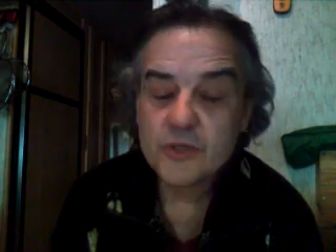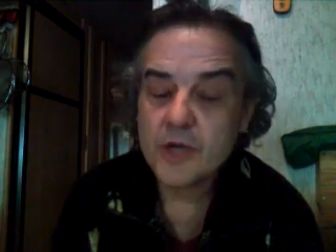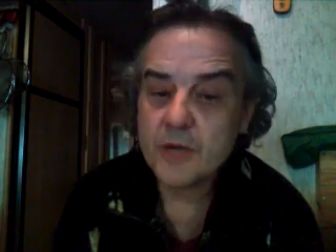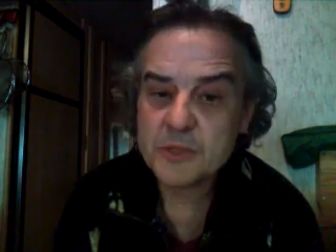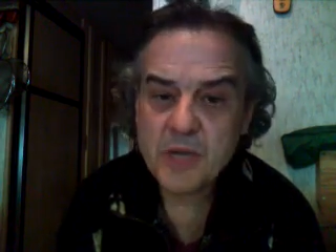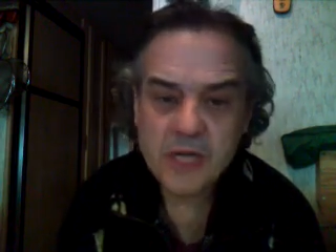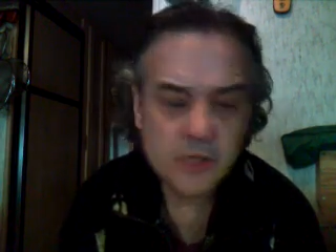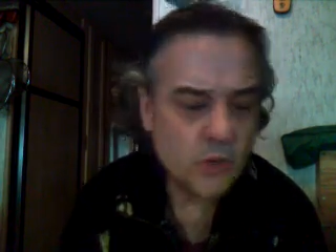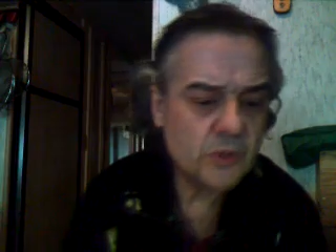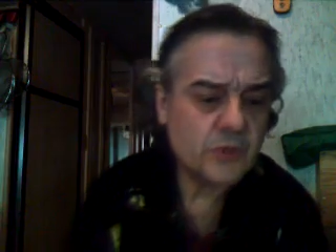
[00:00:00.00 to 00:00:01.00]
Thomas
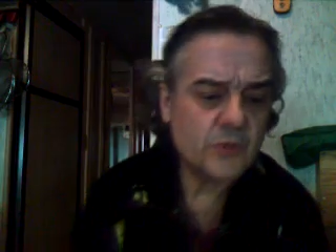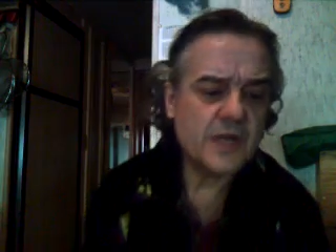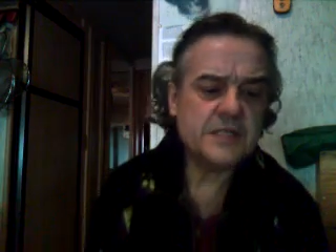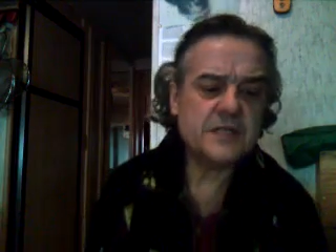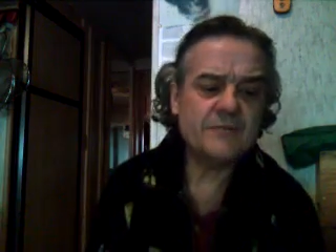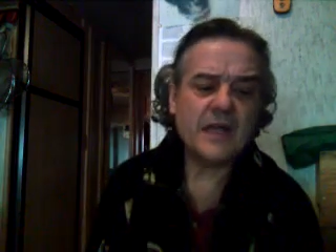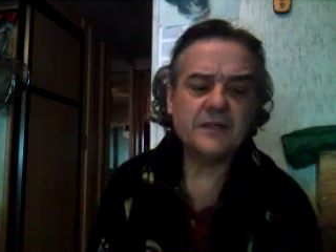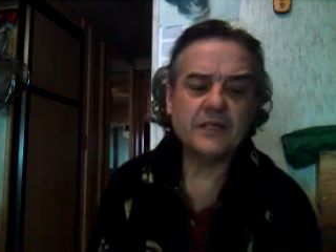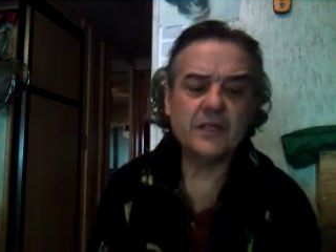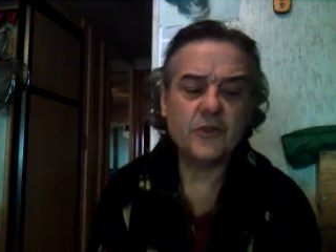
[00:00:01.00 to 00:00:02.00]
Paine wrote in The Rights of
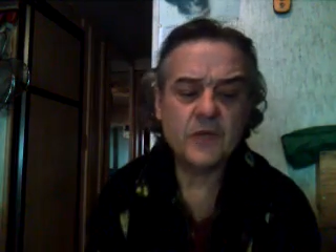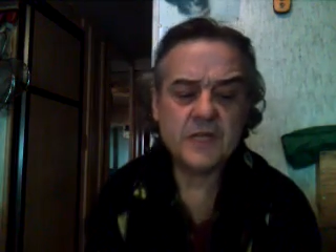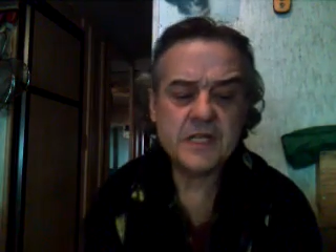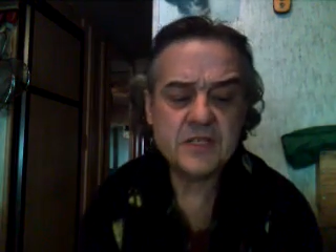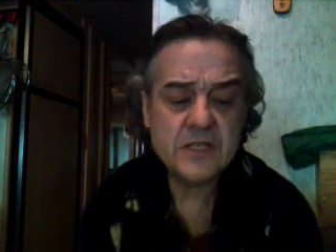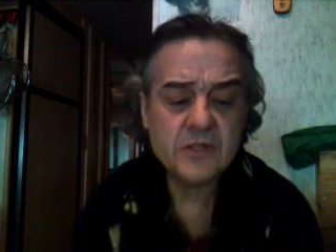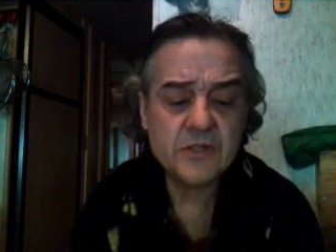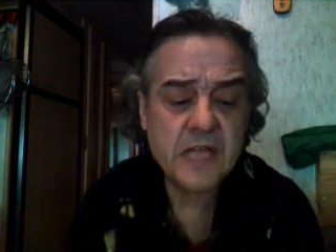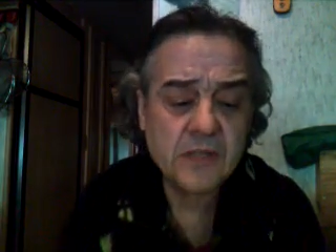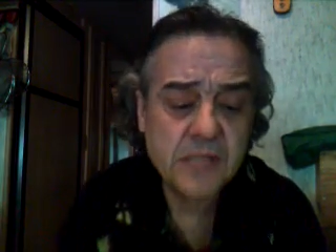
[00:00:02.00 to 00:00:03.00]
Man that authority is either
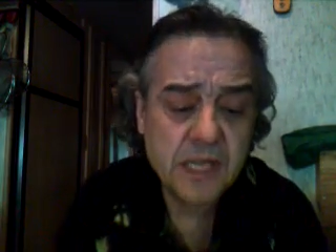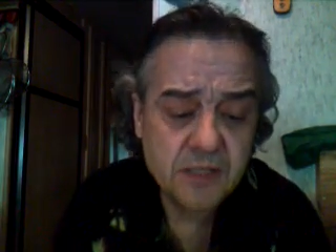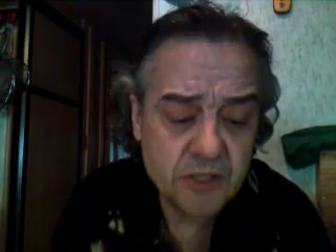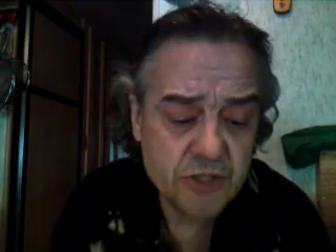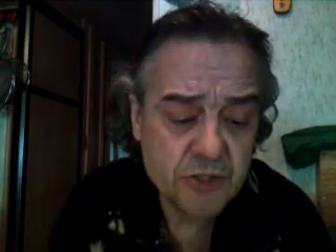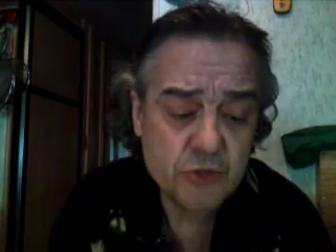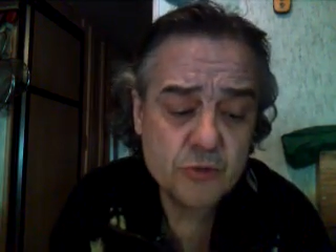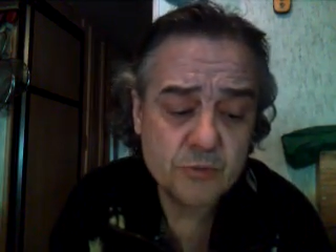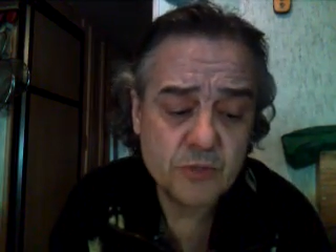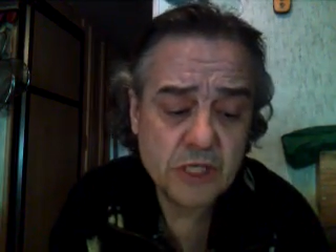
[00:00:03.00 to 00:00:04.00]
delegated or
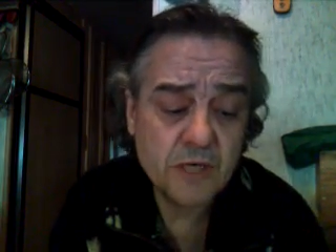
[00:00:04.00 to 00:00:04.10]
assumed.